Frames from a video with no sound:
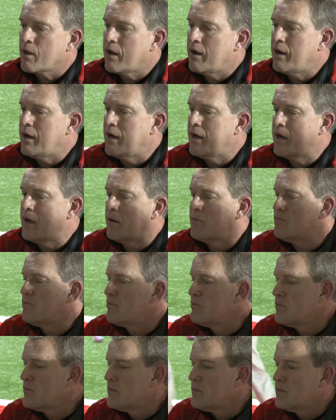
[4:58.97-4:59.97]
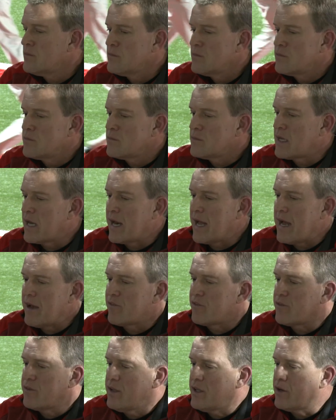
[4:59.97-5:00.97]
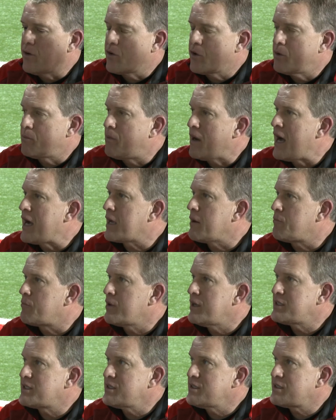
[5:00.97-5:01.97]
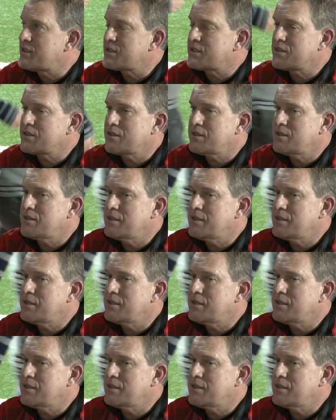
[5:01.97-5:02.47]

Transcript: Um, got to have you know good pocket presence.